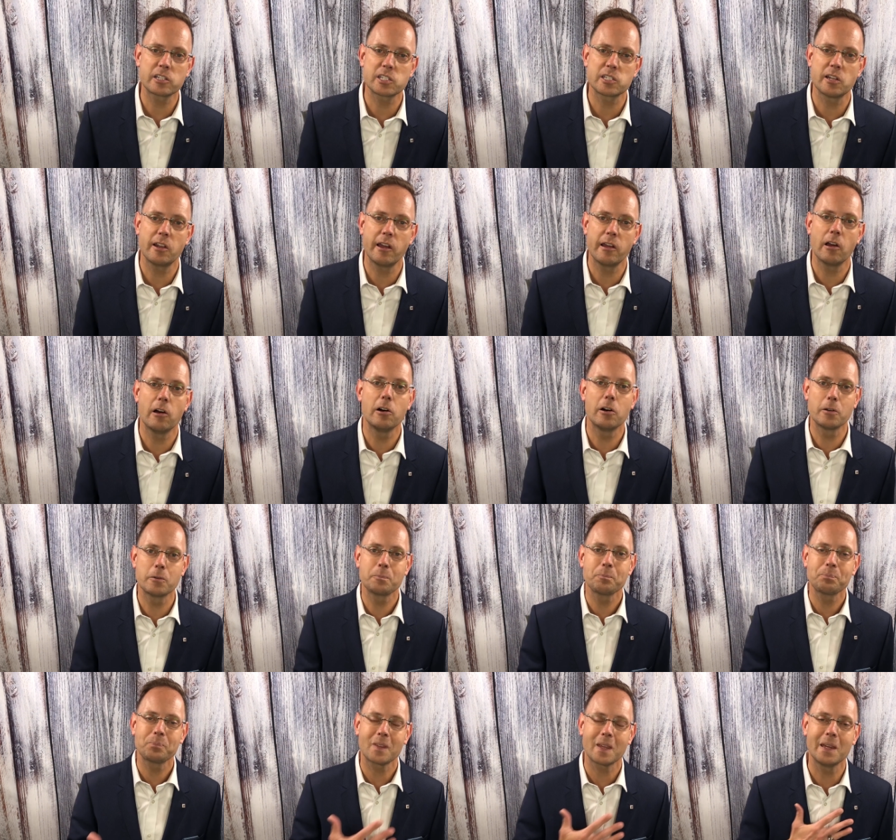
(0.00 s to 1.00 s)
that I own
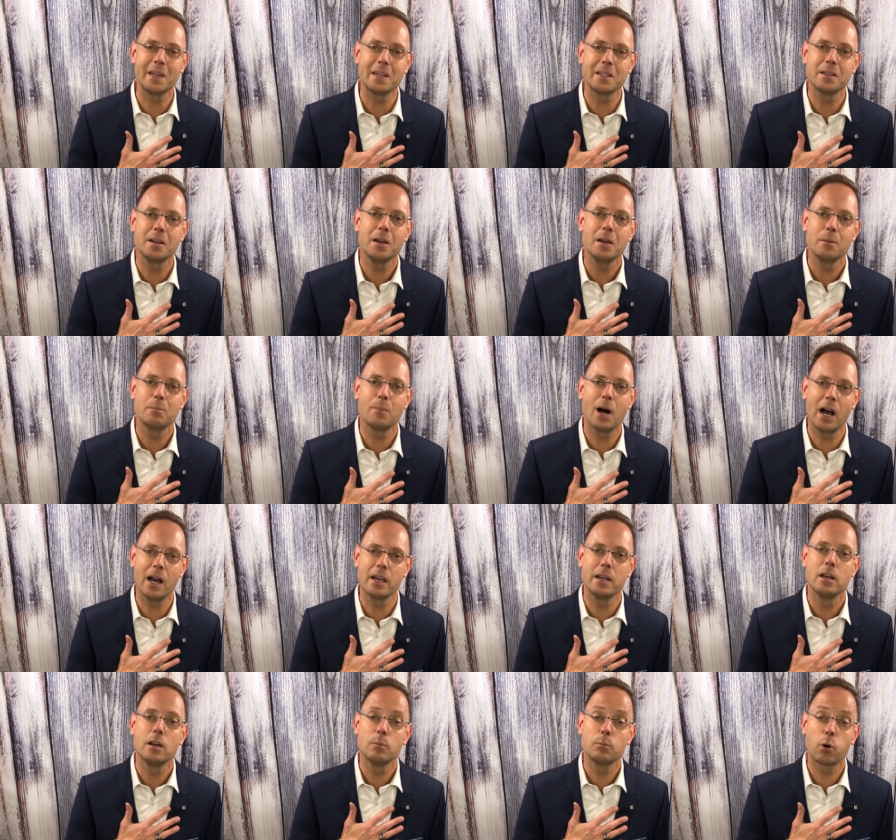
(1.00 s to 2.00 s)
in my
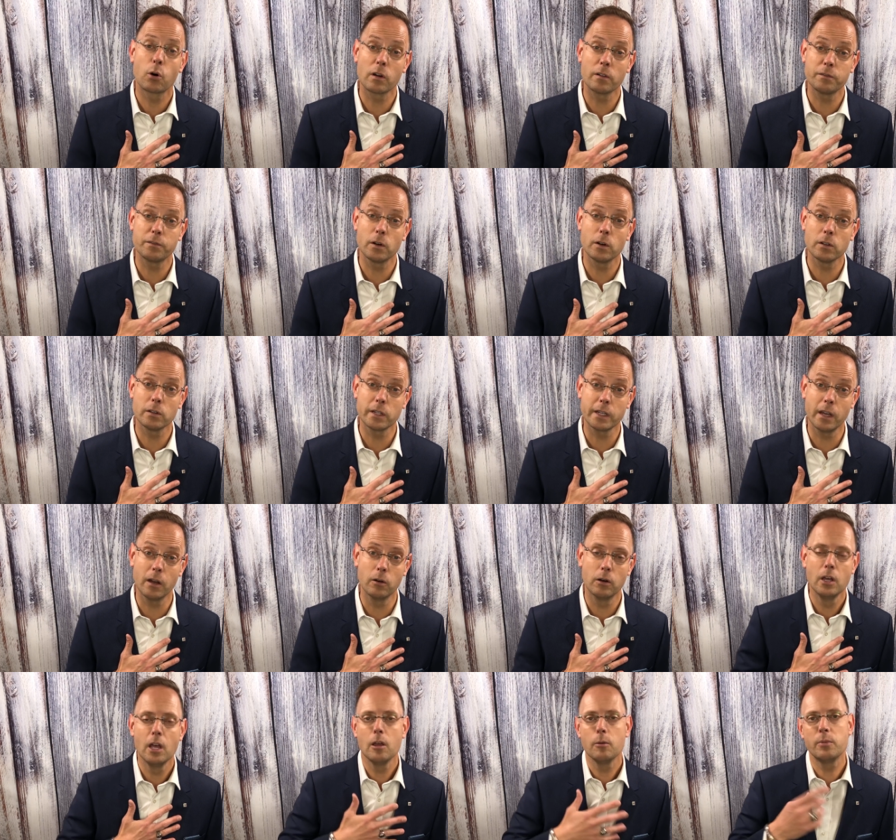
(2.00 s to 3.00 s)
portfolio.
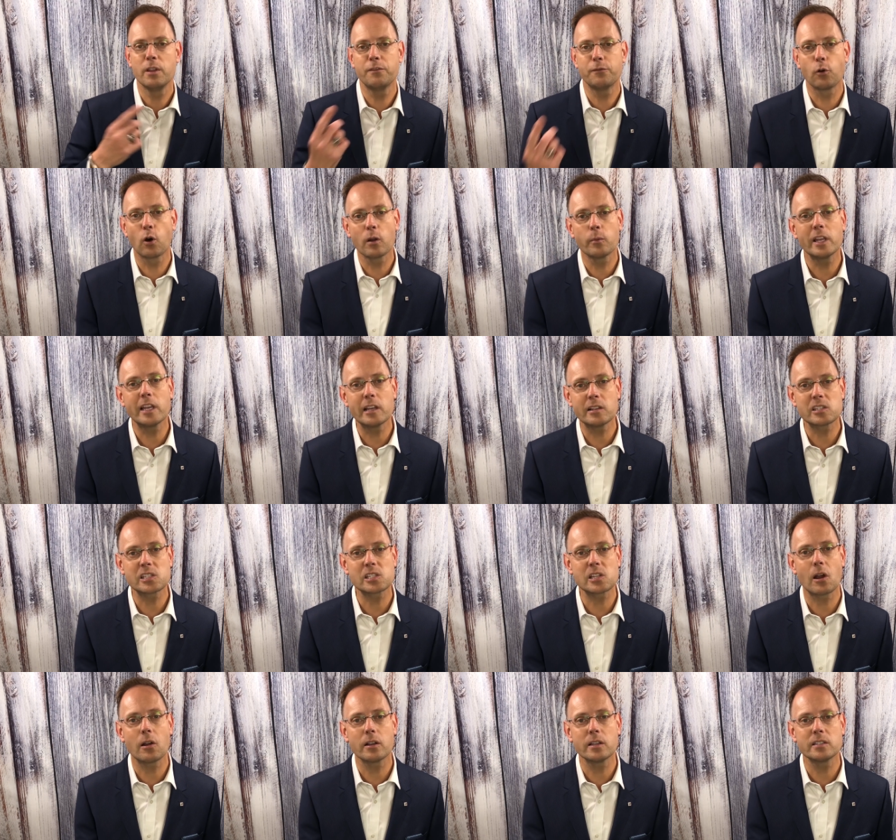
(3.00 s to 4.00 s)
Before we get
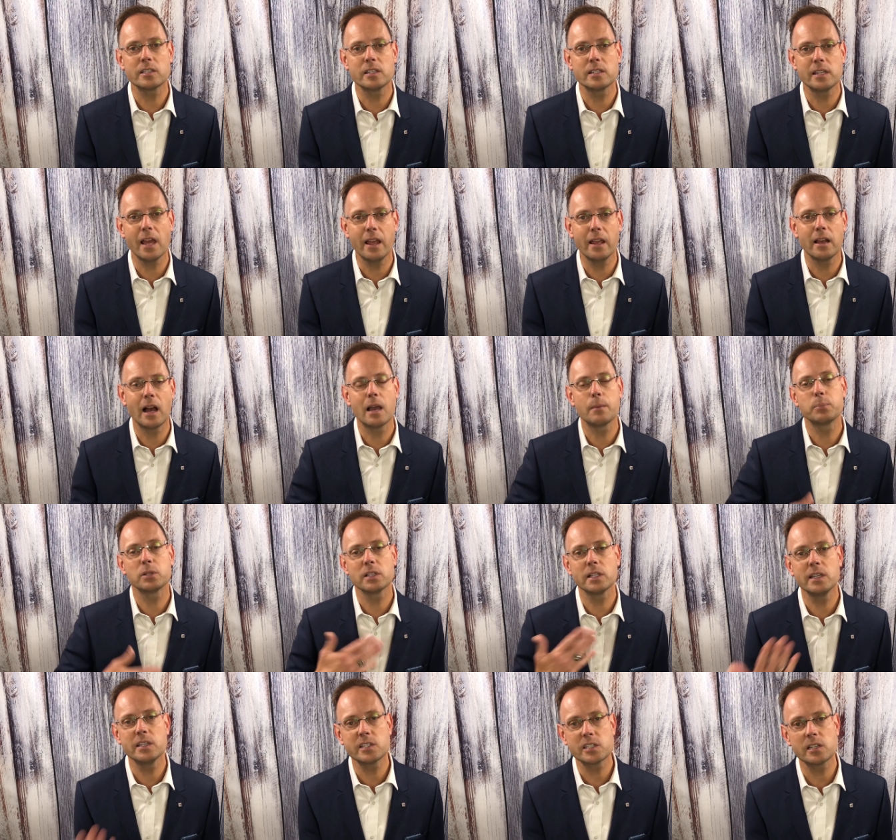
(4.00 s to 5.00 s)
started today, I
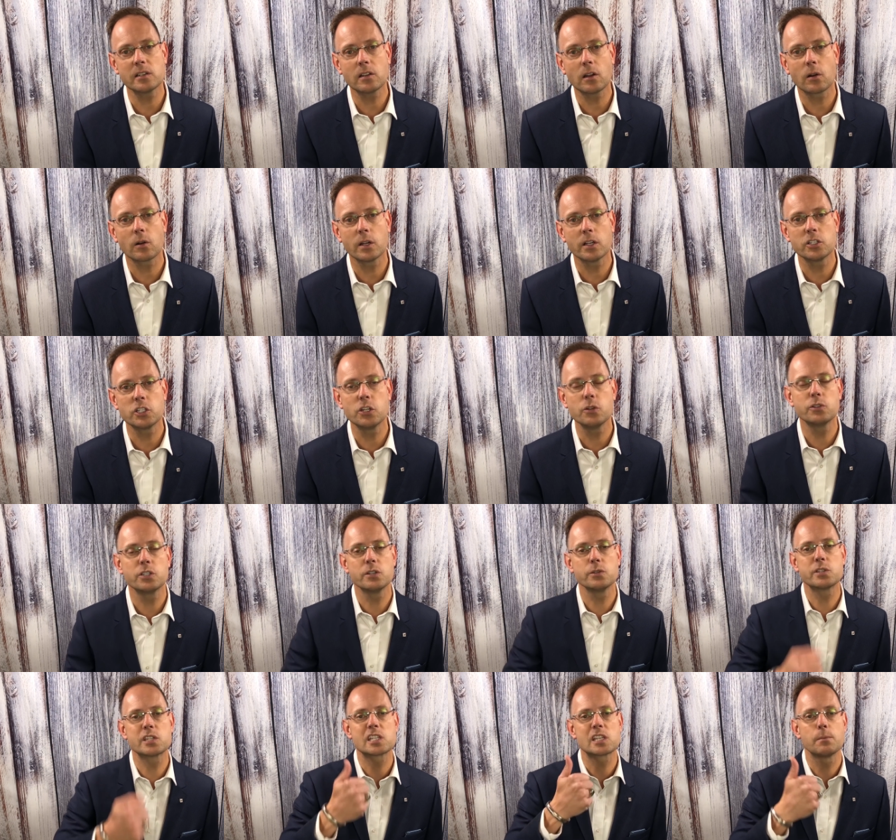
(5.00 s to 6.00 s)
please encourage you to
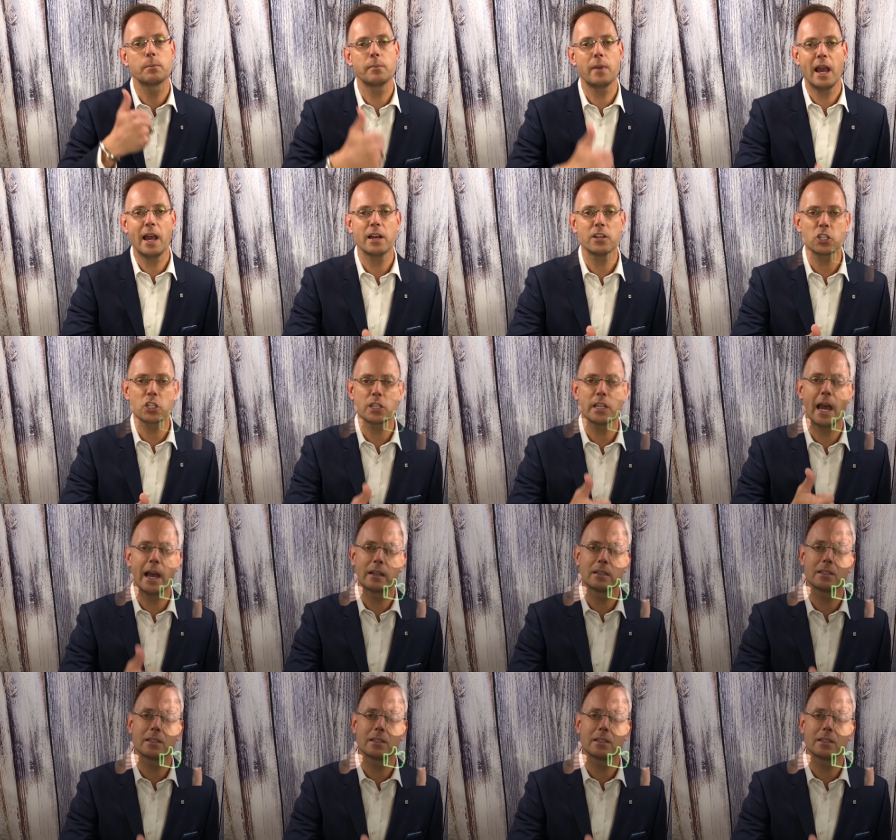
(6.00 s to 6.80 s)
smash that